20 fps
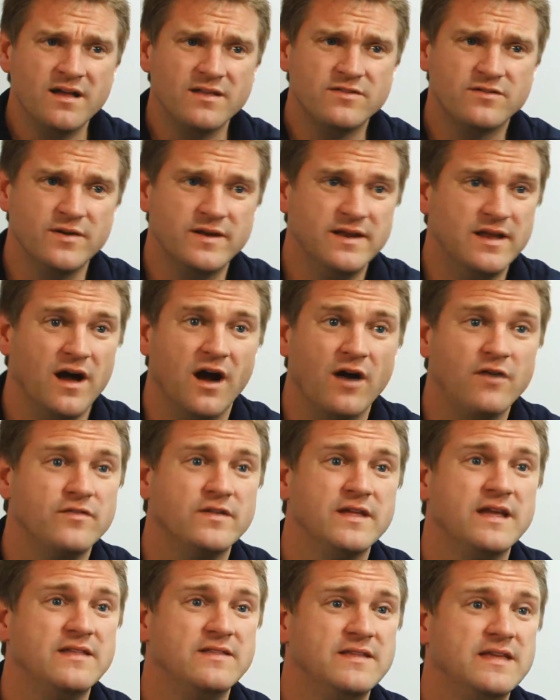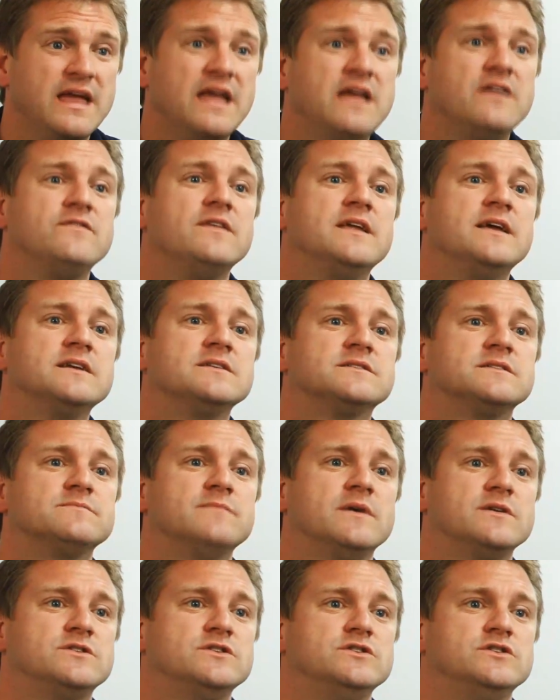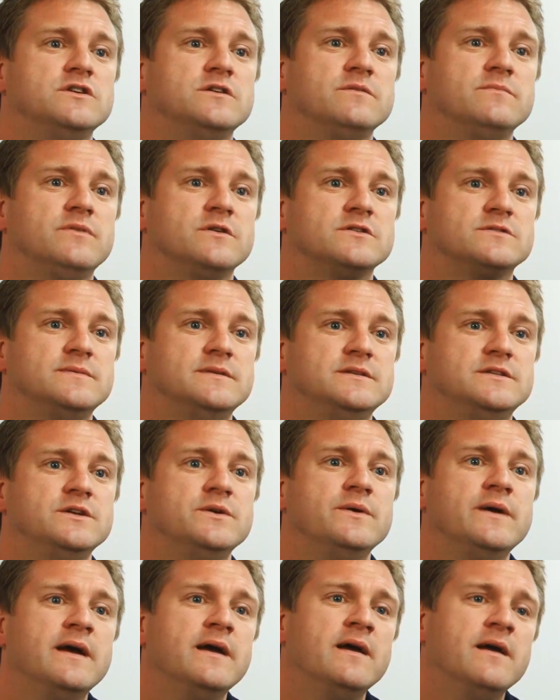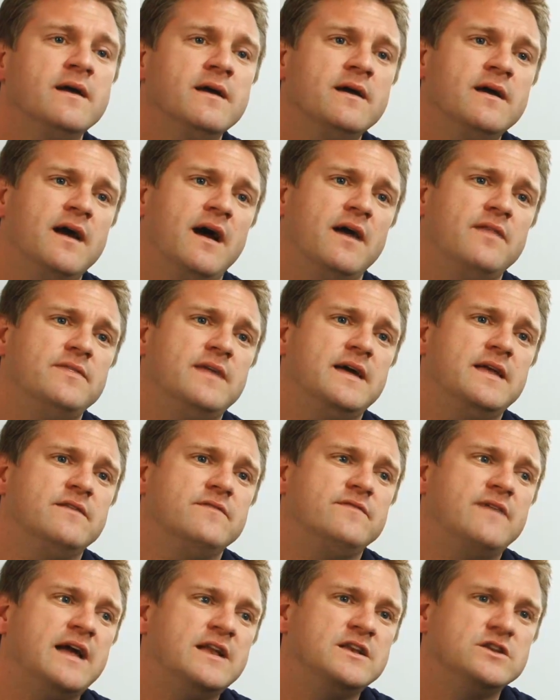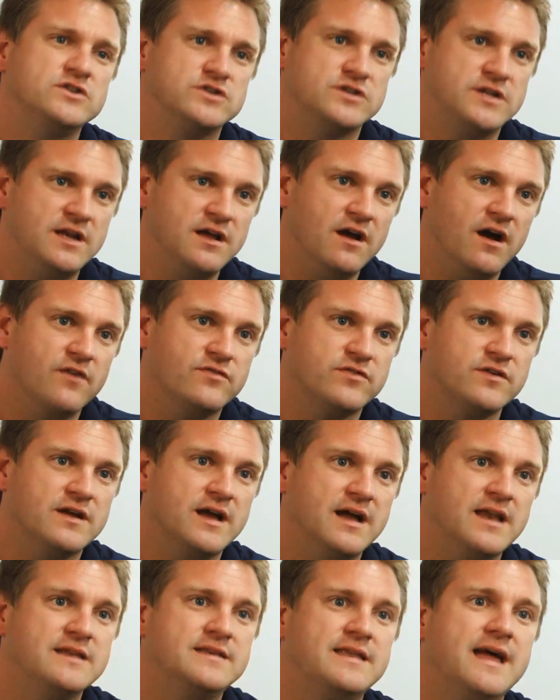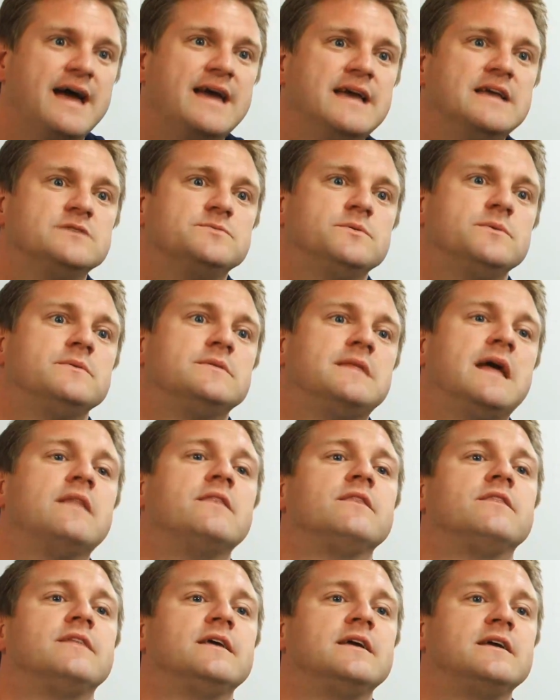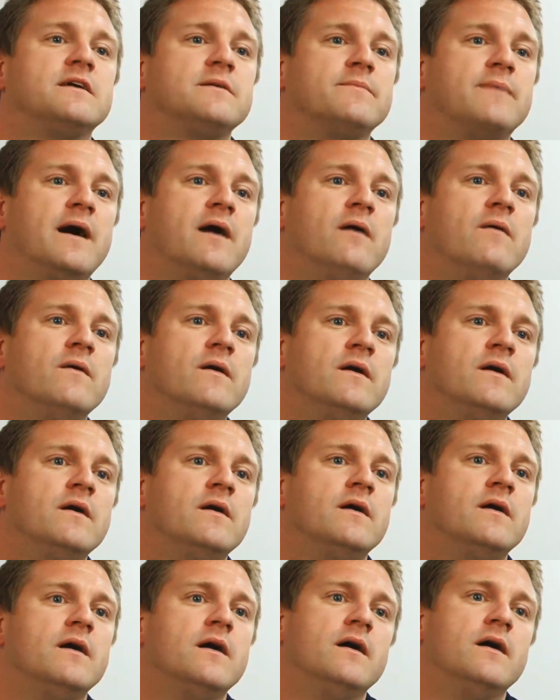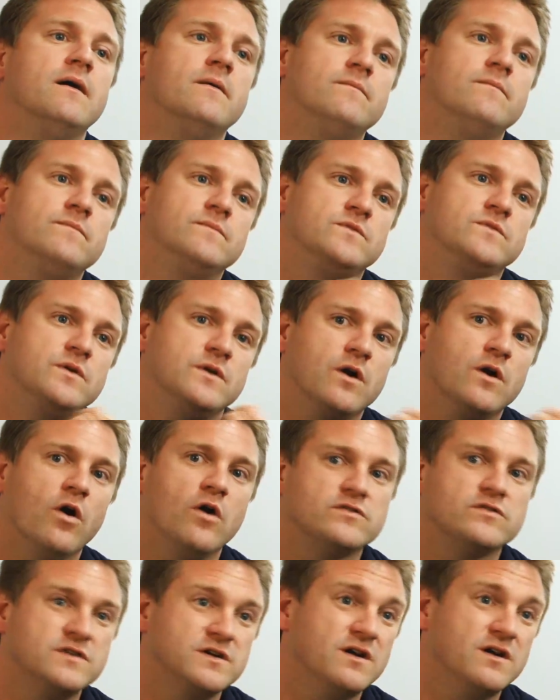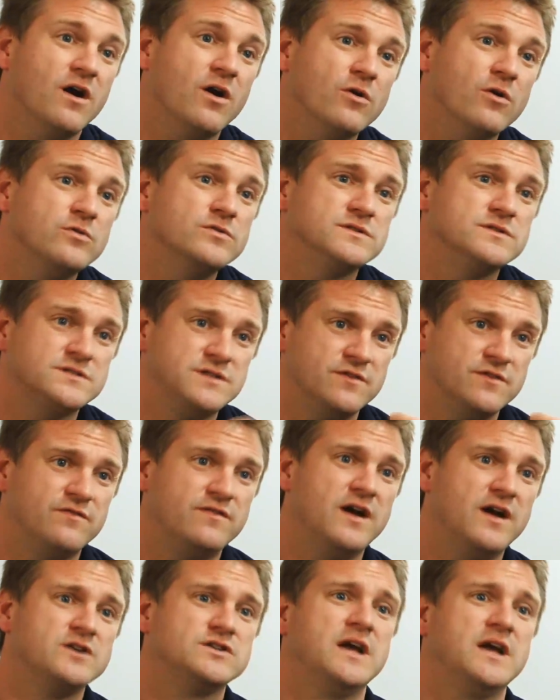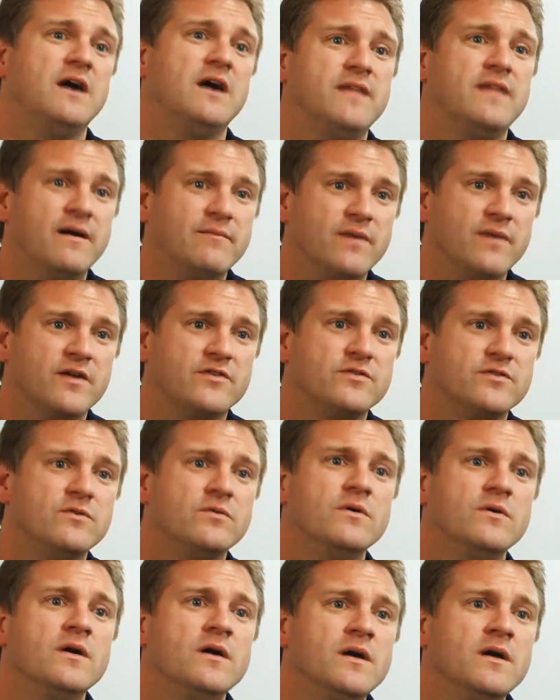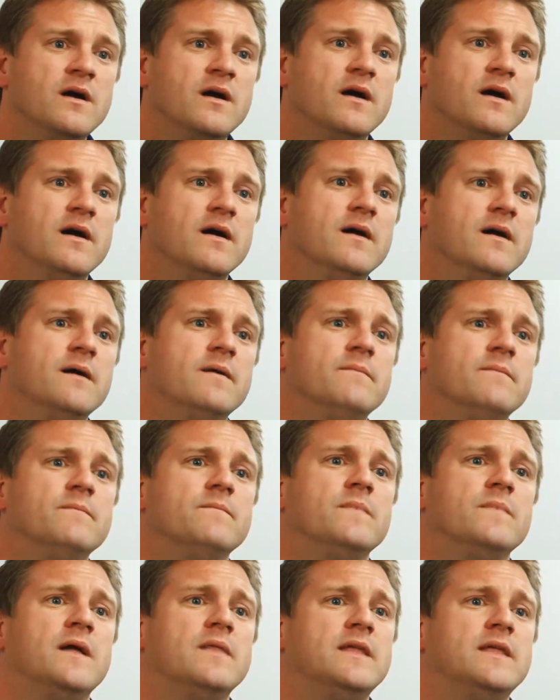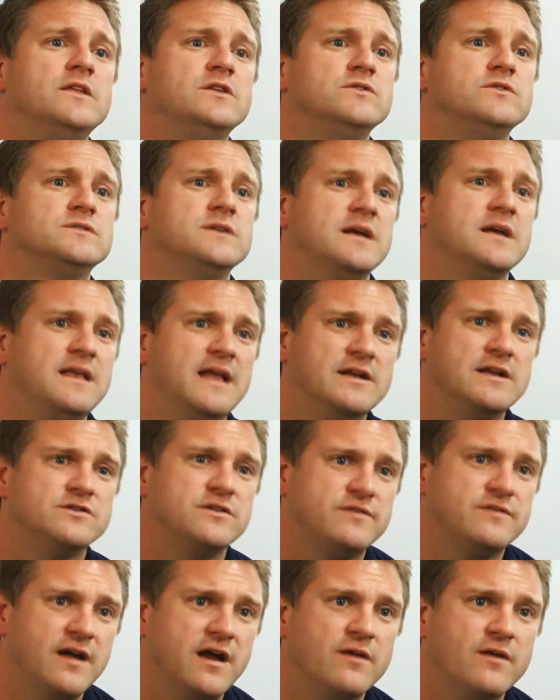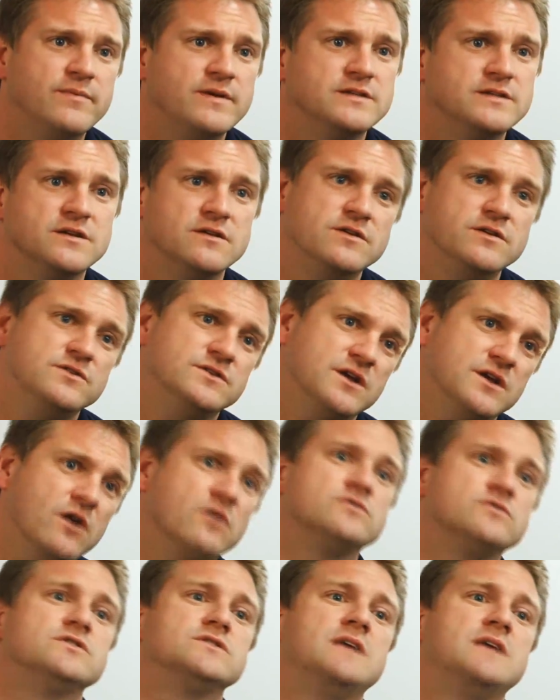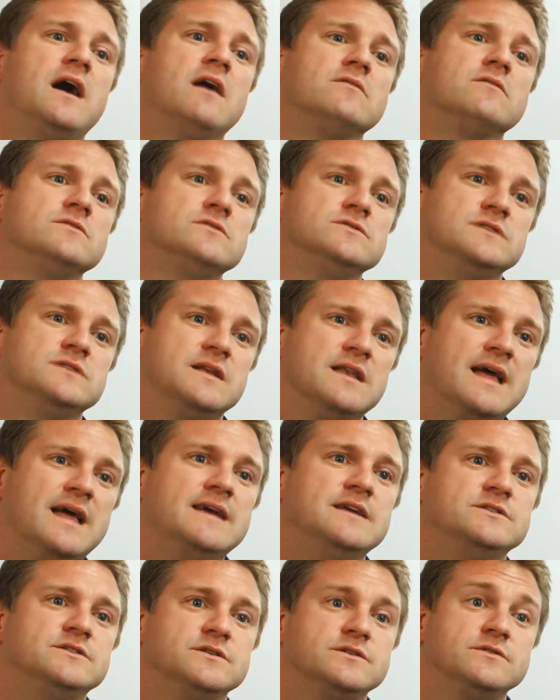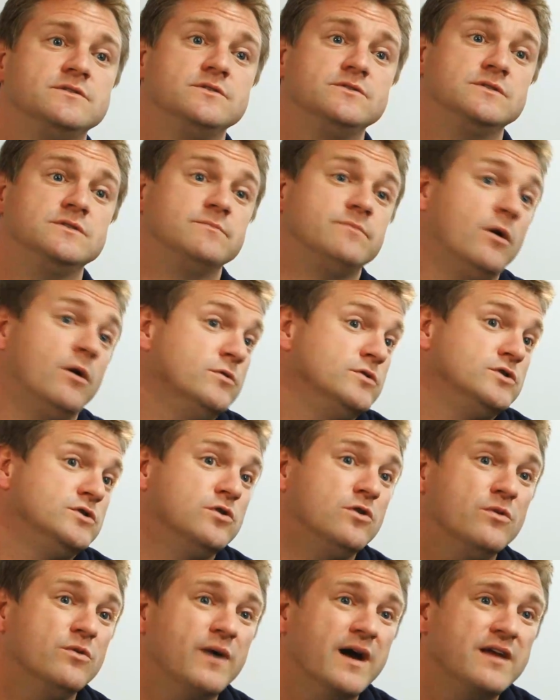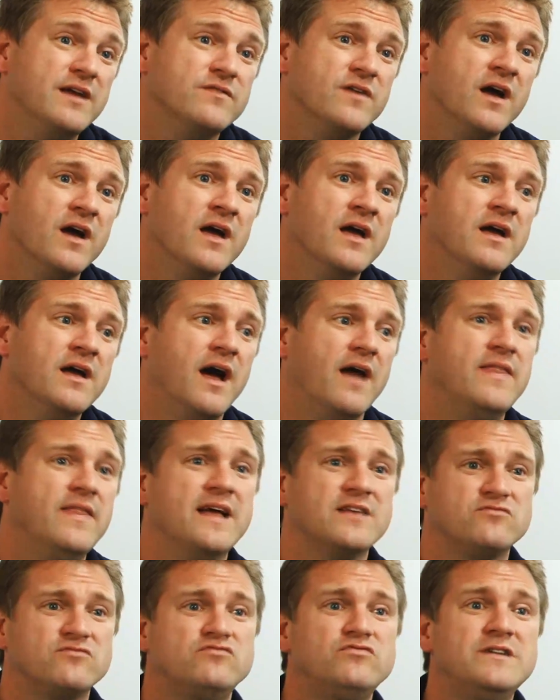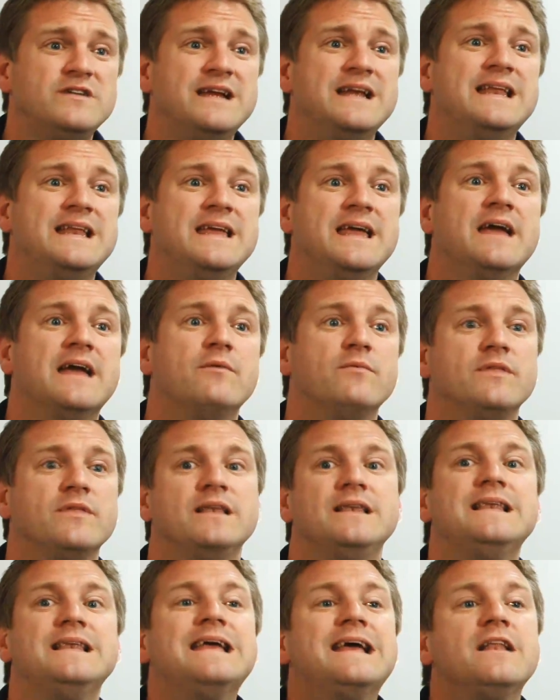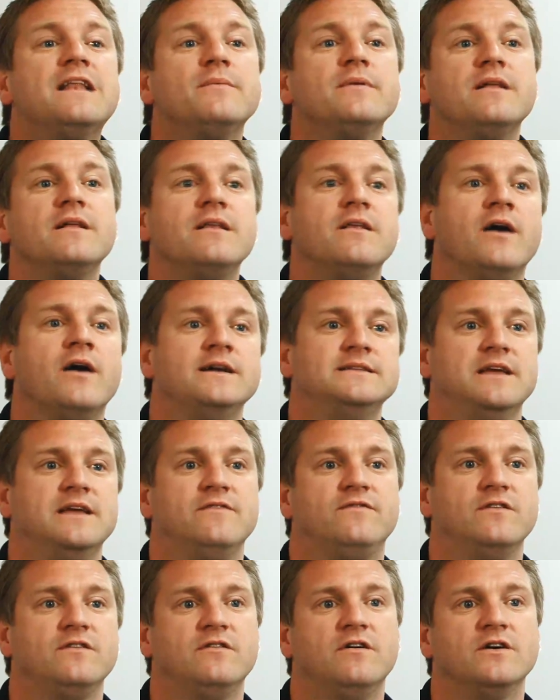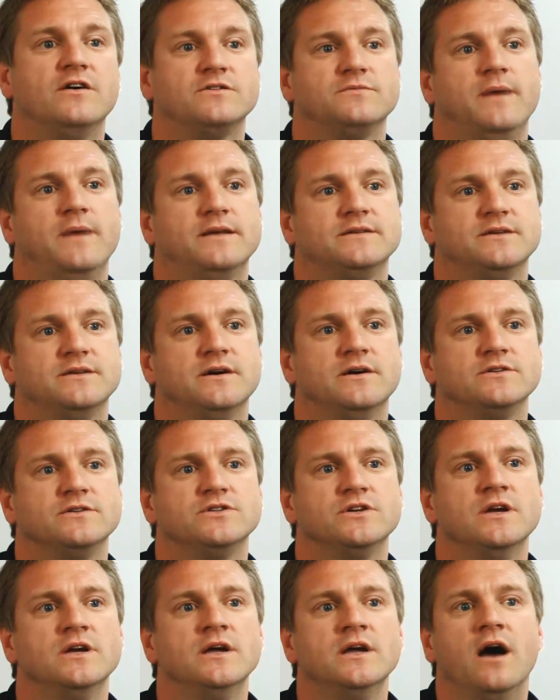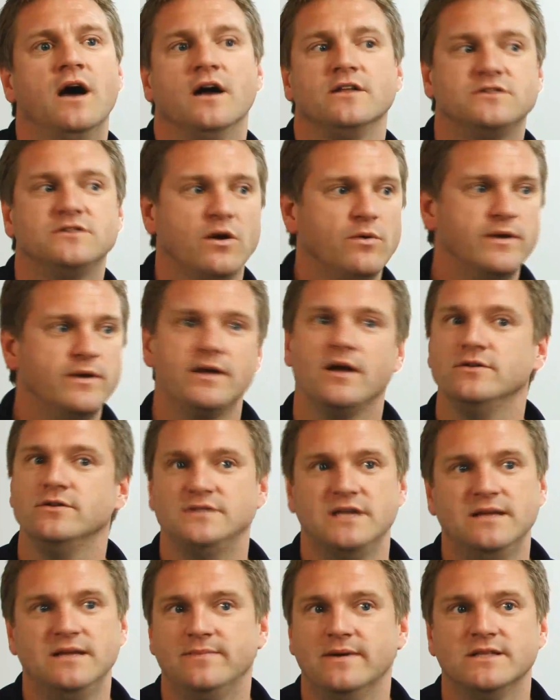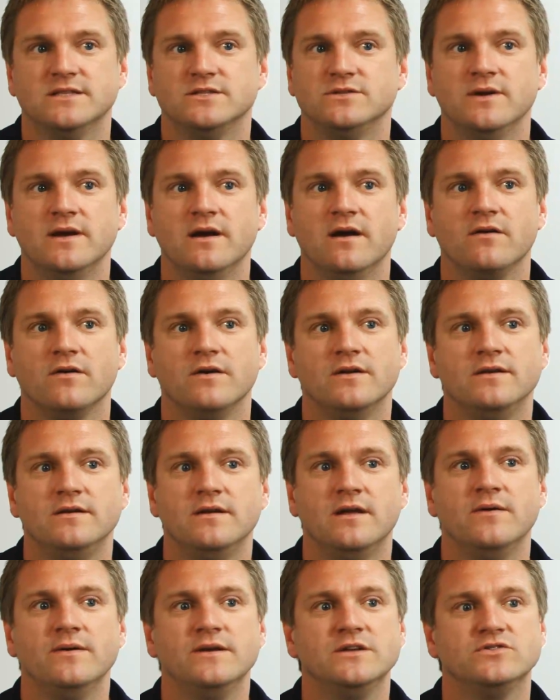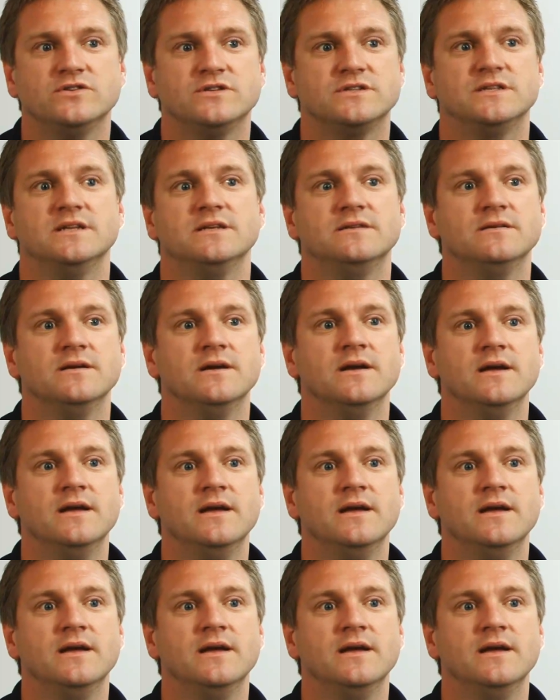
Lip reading: Doing it over in the evenings as much as you can possibly do it, and then eventually after a couple of days we would then think about doing hot and cold to flush that muscle, and then using electrotherapy, so using ultrasound, using laser, using pulse shortwave, and that's really it, with a little bit of light effleurage massage. I don't want to go deep into it. I've got no interest in